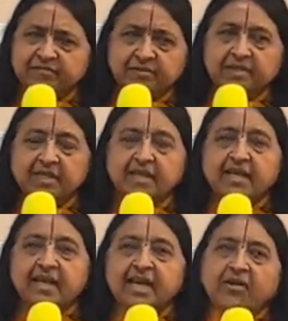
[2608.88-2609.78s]
full.
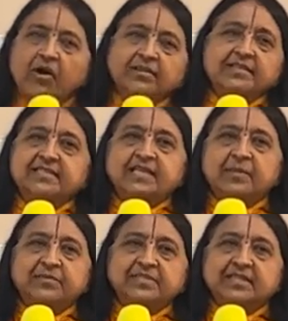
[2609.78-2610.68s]
And all the
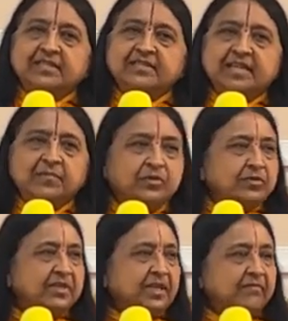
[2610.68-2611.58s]
disciples said the same,
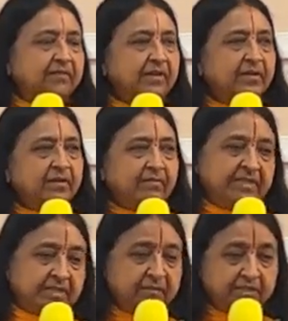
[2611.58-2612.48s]
Gurudev,
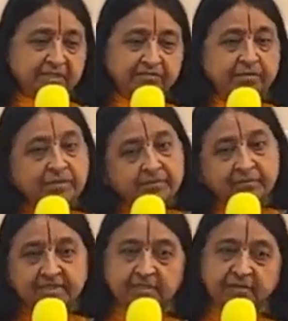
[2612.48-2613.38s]
my stomach is full,
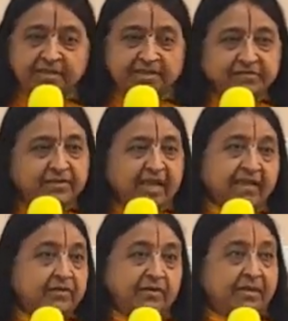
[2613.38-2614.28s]

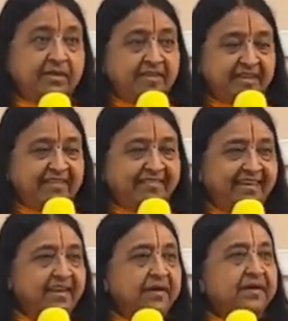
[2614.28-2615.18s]
I cannot eat
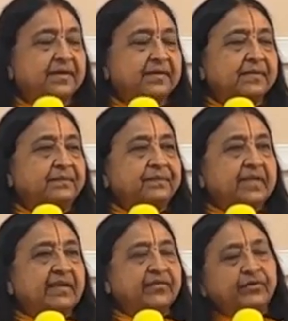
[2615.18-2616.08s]
anything.
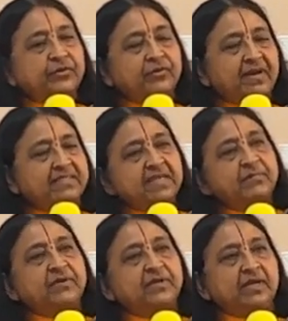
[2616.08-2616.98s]
So
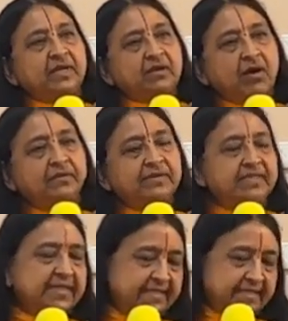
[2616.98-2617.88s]
Durvasa Muni, along
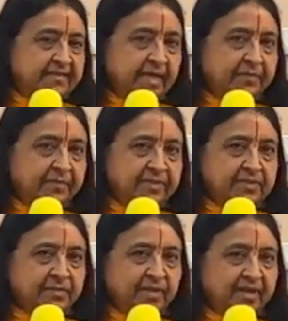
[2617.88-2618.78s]
with his
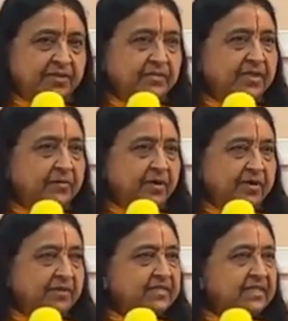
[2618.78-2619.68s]
disciples, went to the
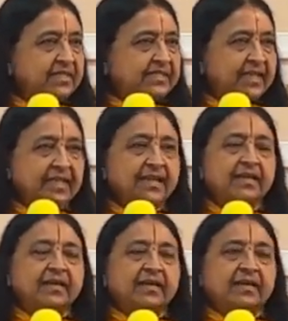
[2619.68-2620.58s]
Pandavas and they
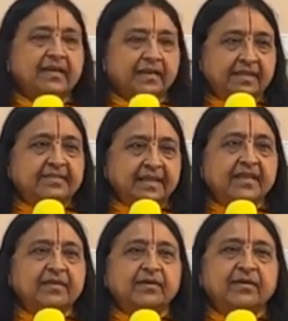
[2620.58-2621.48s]
said, He
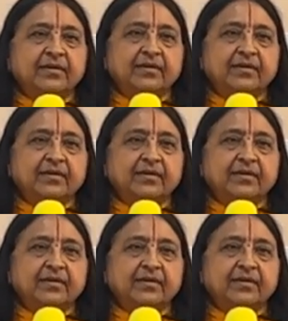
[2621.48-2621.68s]
said,